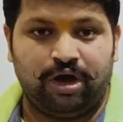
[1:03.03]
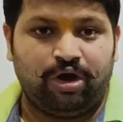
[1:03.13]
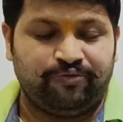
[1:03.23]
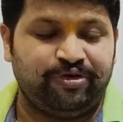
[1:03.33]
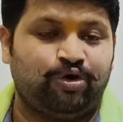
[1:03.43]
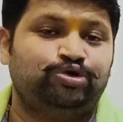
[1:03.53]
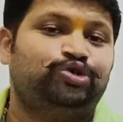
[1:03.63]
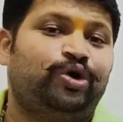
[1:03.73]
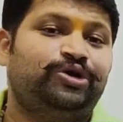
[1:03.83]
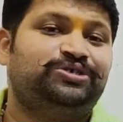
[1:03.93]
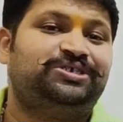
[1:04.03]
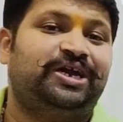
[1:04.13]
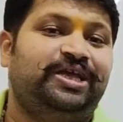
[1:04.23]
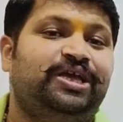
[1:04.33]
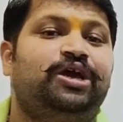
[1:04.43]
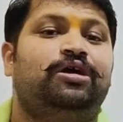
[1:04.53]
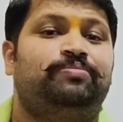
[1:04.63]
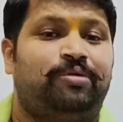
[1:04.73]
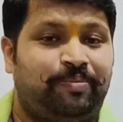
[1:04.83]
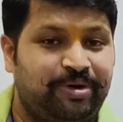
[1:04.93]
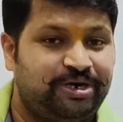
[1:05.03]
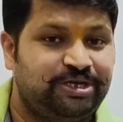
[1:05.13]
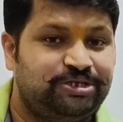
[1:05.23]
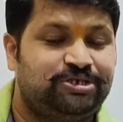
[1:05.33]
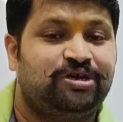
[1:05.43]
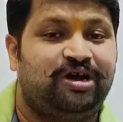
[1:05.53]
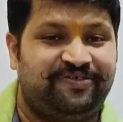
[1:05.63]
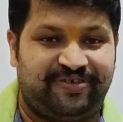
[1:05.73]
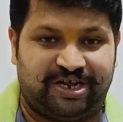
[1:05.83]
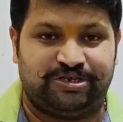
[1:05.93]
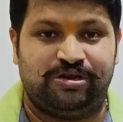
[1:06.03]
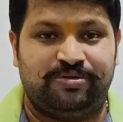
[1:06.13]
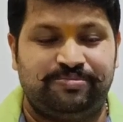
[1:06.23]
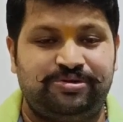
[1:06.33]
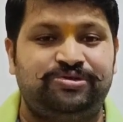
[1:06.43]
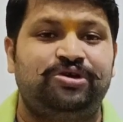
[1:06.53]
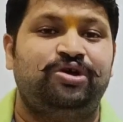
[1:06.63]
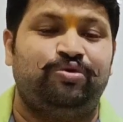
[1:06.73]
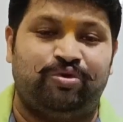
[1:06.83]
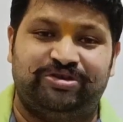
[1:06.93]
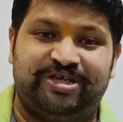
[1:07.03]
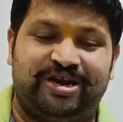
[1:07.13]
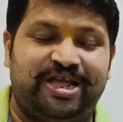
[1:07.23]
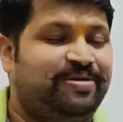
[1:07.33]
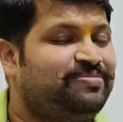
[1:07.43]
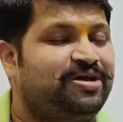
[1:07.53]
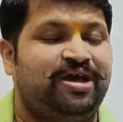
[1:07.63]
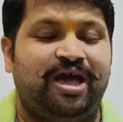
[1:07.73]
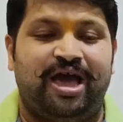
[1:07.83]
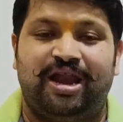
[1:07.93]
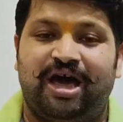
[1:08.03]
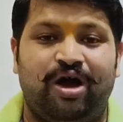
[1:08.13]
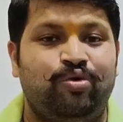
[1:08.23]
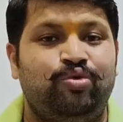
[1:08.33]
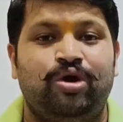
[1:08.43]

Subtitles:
We are also going to study properties of rational numbers, what they're named, and how